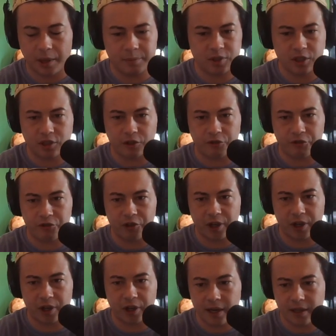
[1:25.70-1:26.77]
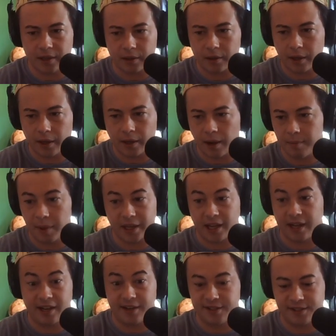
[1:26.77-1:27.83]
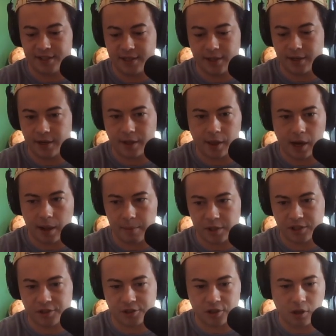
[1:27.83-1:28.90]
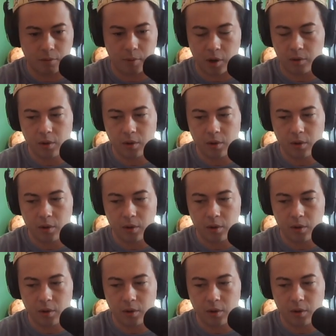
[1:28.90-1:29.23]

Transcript: I'm such a freaking idiot. I'm like, I didn't see it, and then I missed the slow mo.